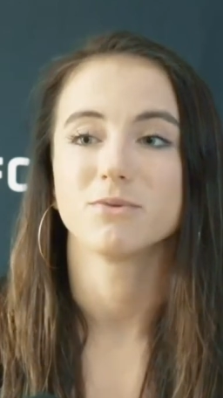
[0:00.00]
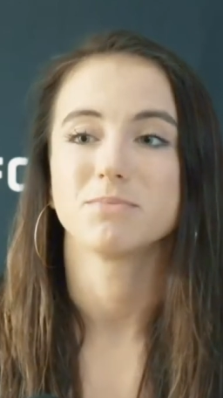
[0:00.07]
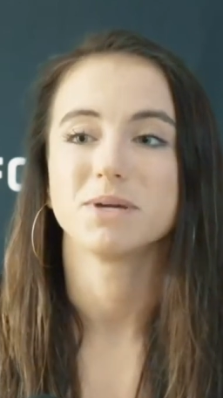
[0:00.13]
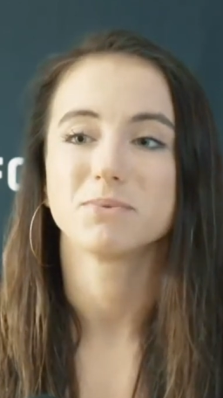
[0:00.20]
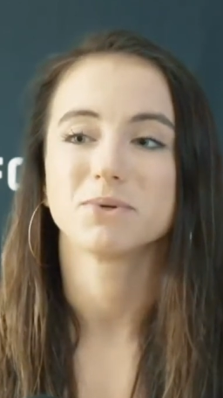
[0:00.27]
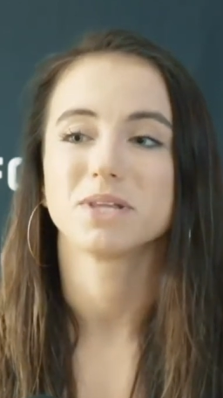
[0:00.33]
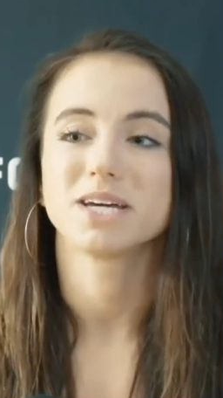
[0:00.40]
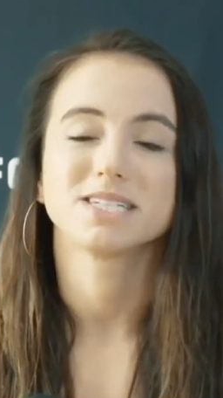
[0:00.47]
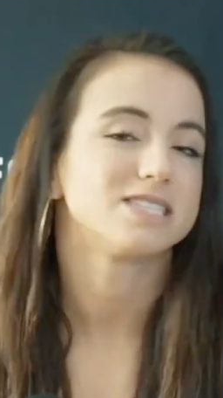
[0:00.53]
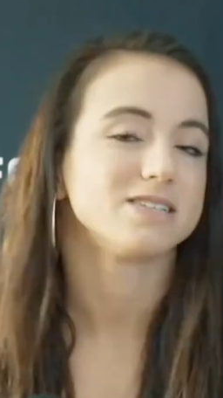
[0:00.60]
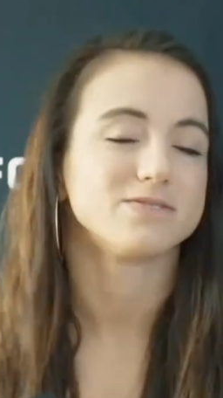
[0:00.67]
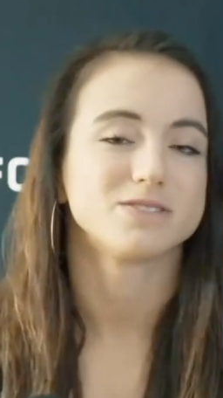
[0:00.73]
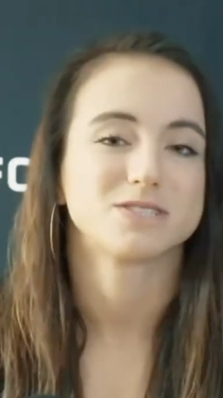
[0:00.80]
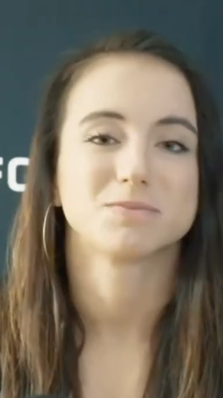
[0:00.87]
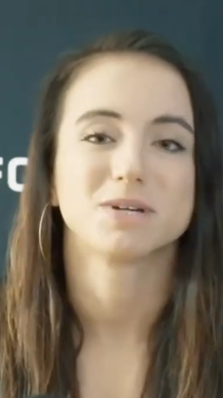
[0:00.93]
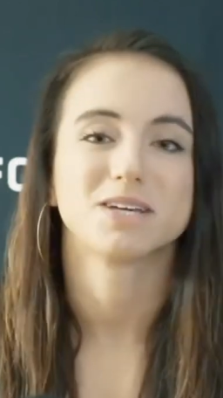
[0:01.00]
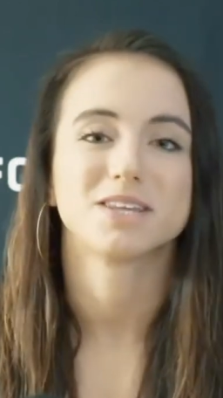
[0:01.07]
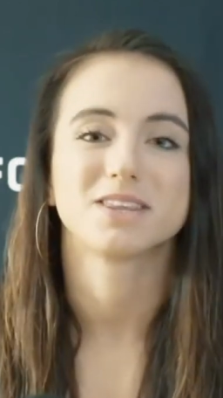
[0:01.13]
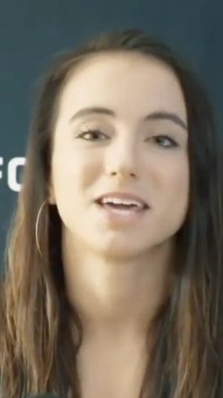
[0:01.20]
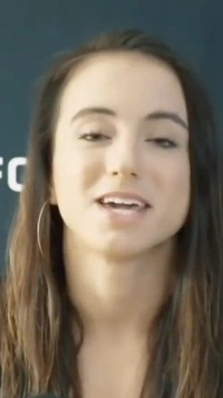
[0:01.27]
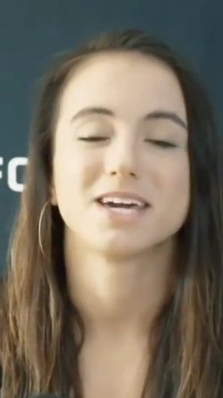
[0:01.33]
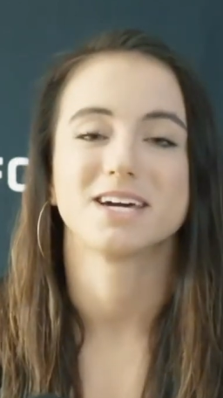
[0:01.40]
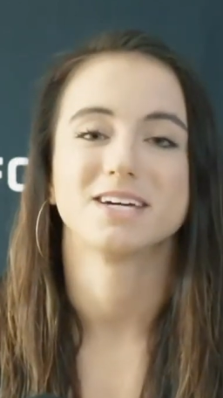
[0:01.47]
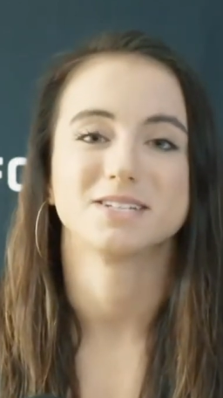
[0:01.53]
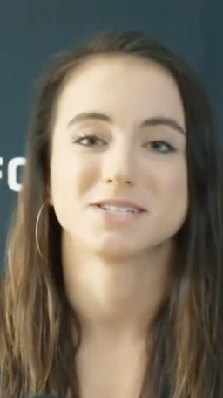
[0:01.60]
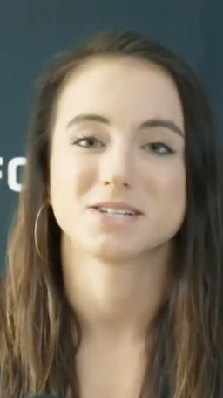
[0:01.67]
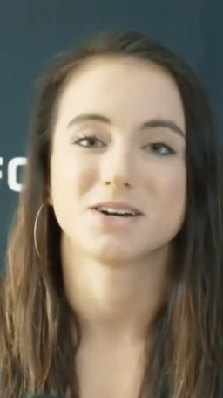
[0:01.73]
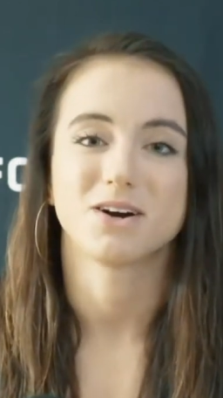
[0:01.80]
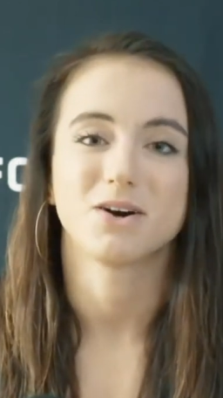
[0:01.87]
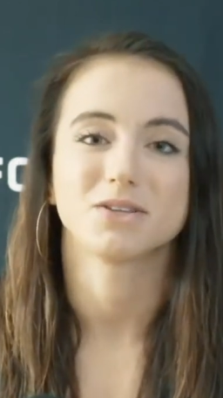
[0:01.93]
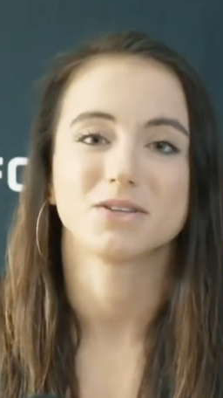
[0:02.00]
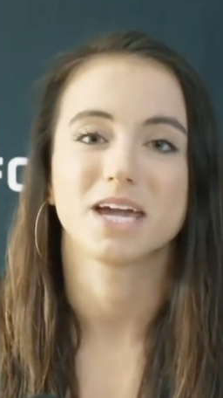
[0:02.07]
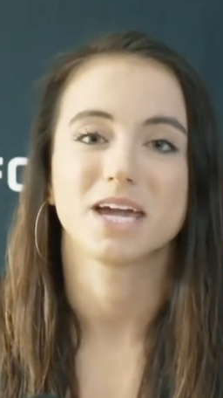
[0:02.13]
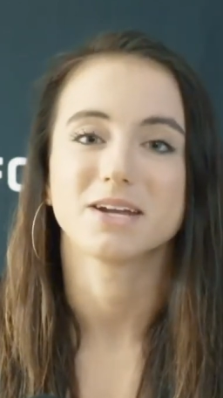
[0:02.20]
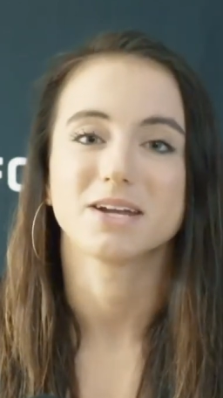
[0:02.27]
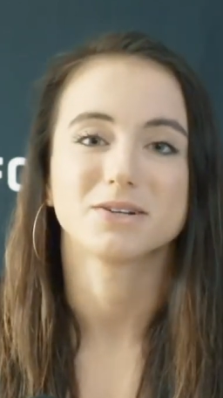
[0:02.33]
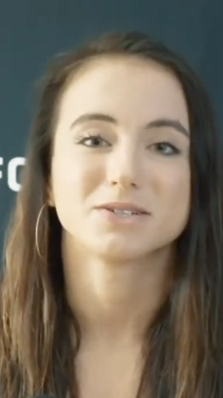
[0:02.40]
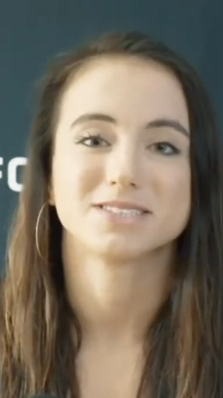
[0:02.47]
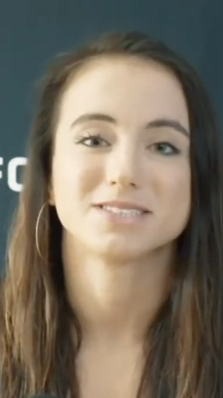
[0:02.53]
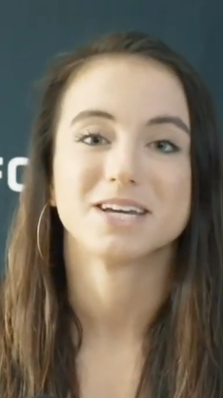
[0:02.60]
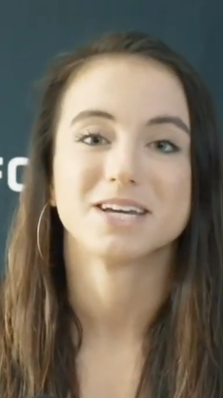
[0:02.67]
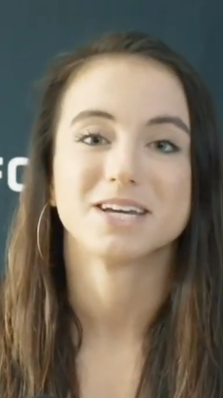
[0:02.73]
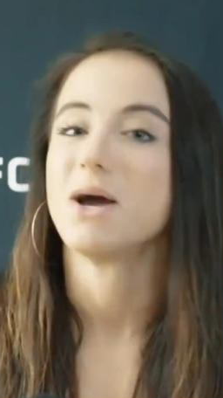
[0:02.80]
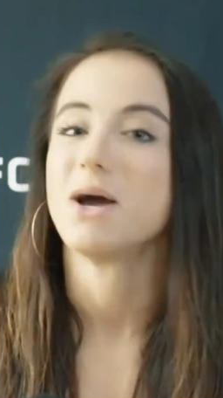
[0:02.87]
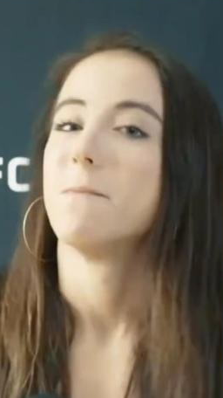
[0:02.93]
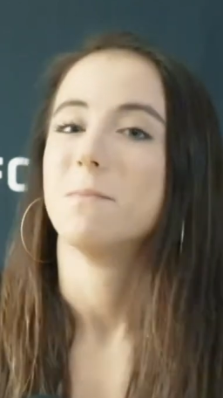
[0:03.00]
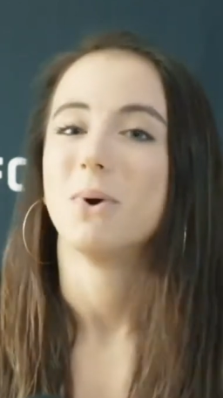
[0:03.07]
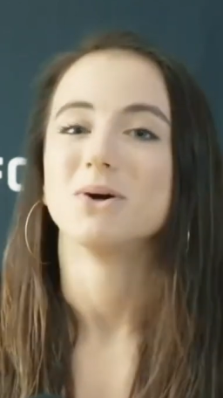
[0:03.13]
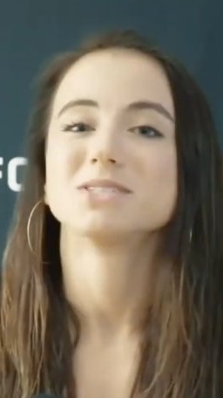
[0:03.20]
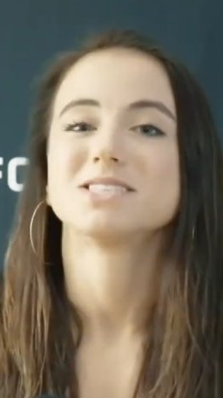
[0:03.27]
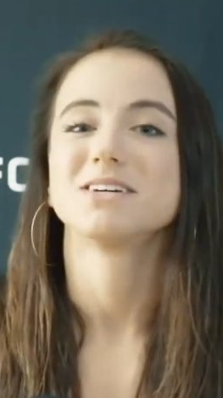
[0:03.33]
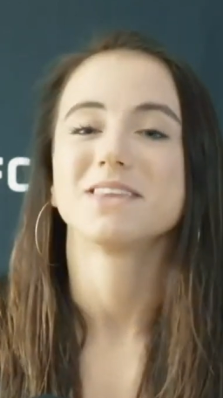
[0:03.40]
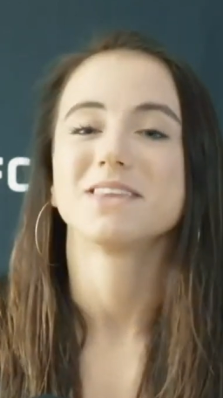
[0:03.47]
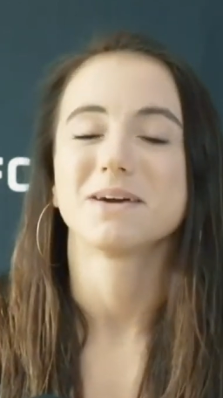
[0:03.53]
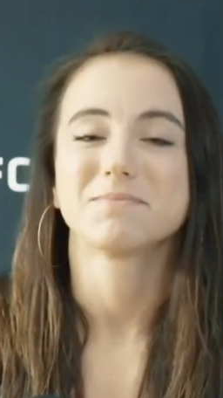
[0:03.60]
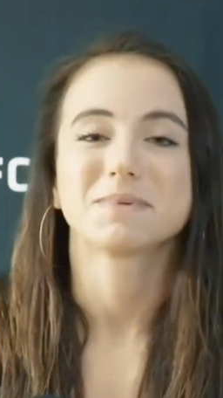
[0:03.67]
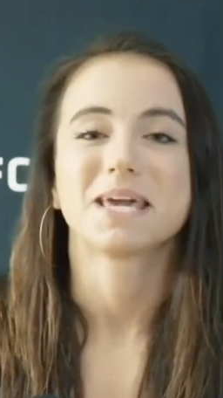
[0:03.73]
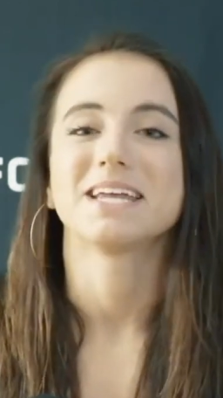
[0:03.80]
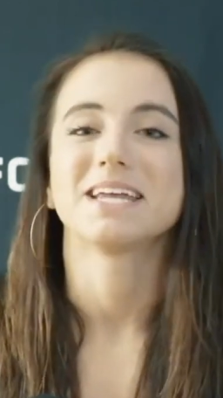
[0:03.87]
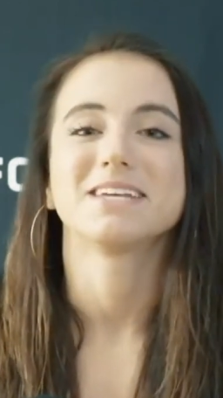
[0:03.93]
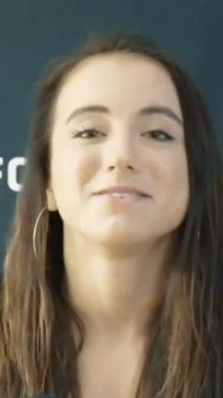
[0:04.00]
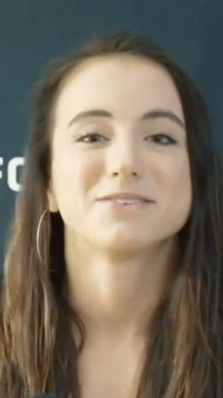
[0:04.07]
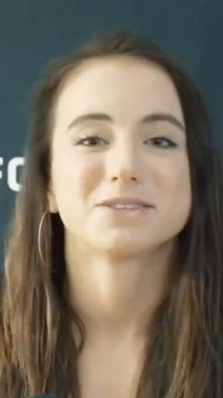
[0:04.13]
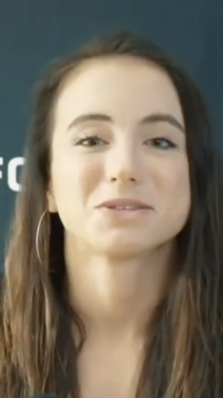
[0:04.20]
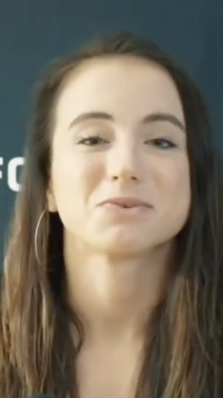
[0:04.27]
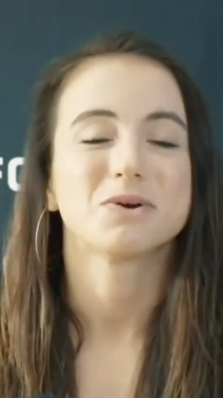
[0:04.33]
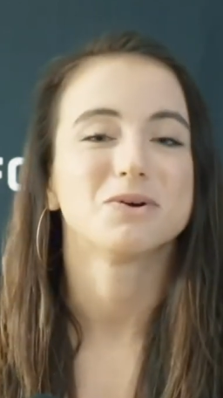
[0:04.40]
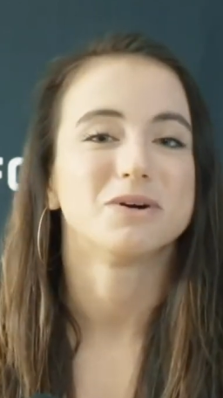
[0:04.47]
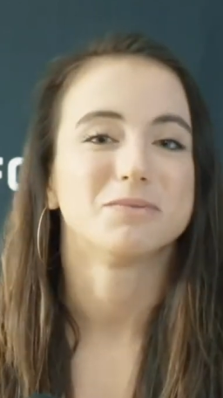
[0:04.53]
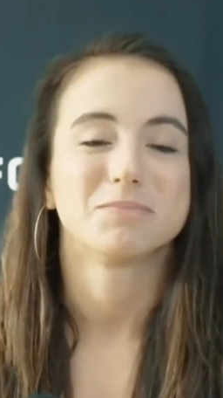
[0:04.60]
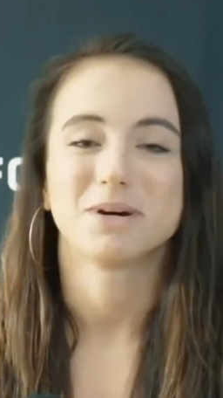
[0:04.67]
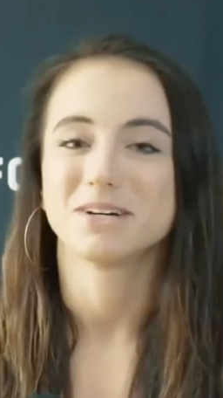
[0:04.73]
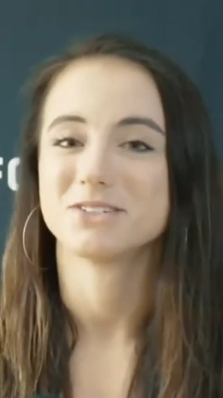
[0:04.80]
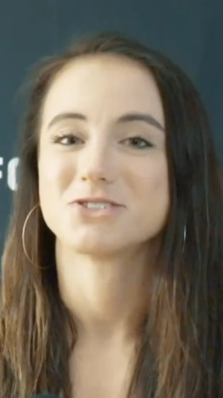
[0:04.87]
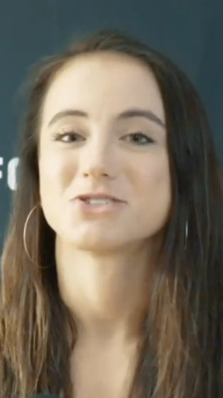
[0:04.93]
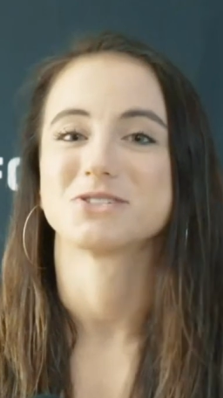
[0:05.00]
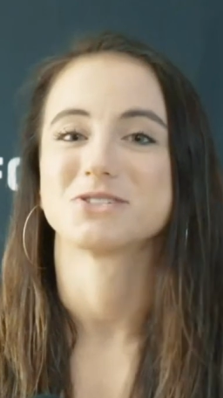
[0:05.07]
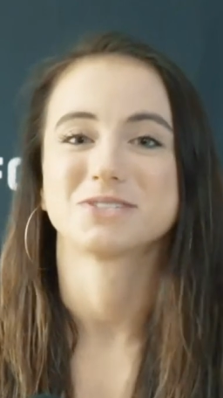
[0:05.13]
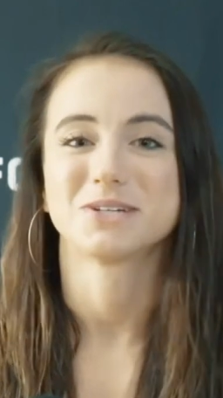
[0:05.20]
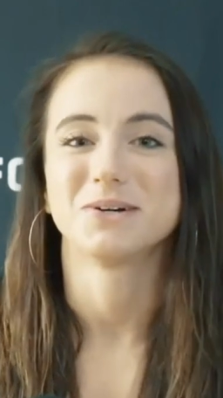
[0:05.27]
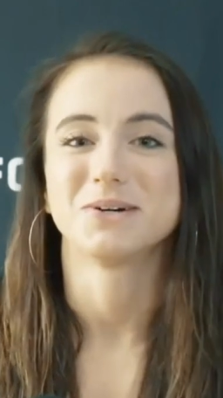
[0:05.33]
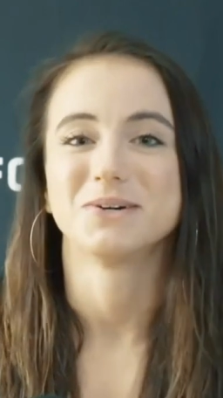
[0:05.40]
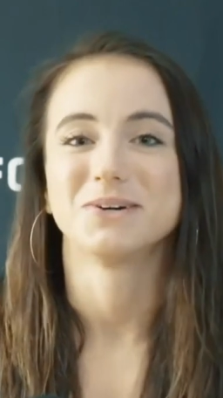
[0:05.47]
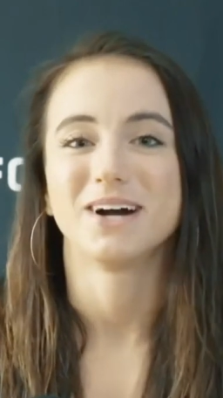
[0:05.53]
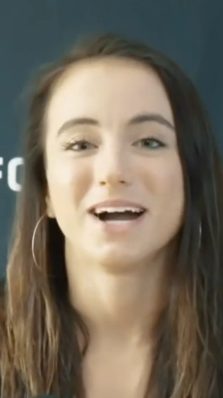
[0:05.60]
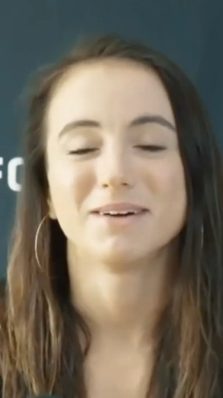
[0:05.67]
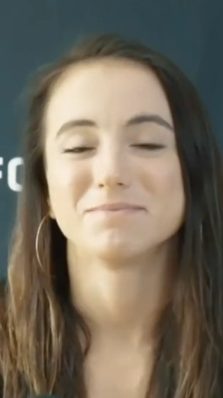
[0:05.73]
people like Stephen Smith and all the haters, most of them can't even throw a punch, so